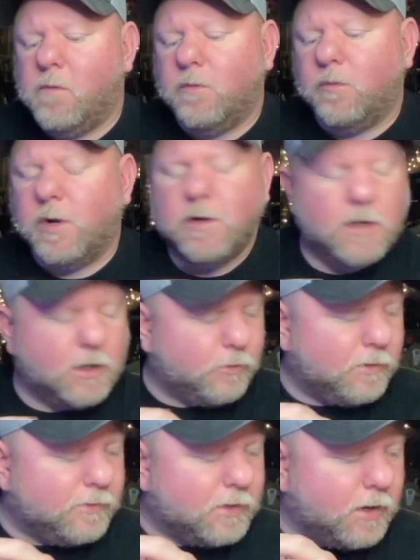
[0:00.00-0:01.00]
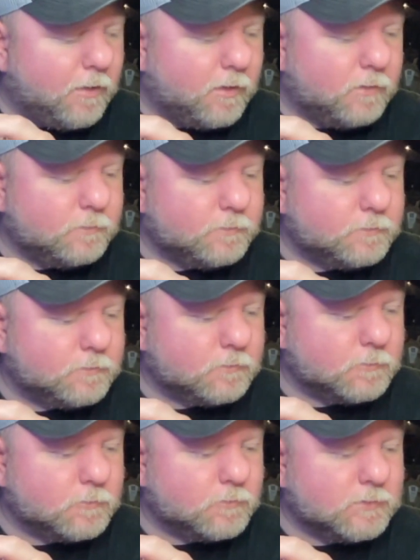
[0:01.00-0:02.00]
Redneck Riviera.
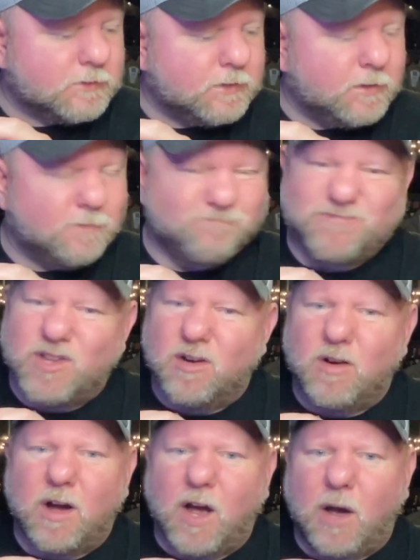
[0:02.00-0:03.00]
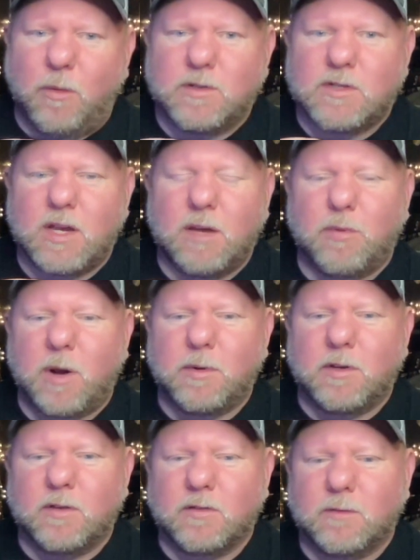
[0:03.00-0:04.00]
No, I would say it probably
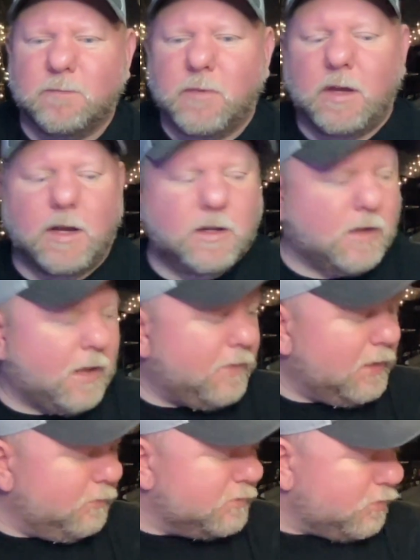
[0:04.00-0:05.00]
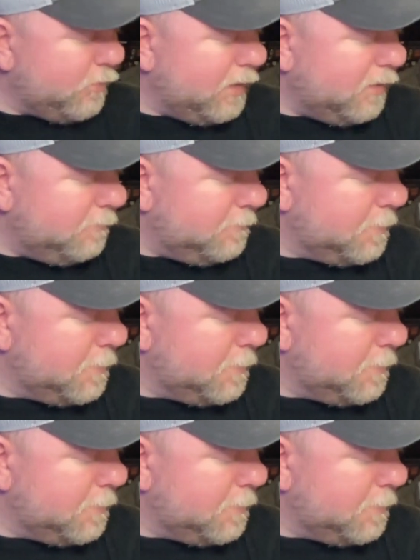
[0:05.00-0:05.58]
doesn't. I think it was around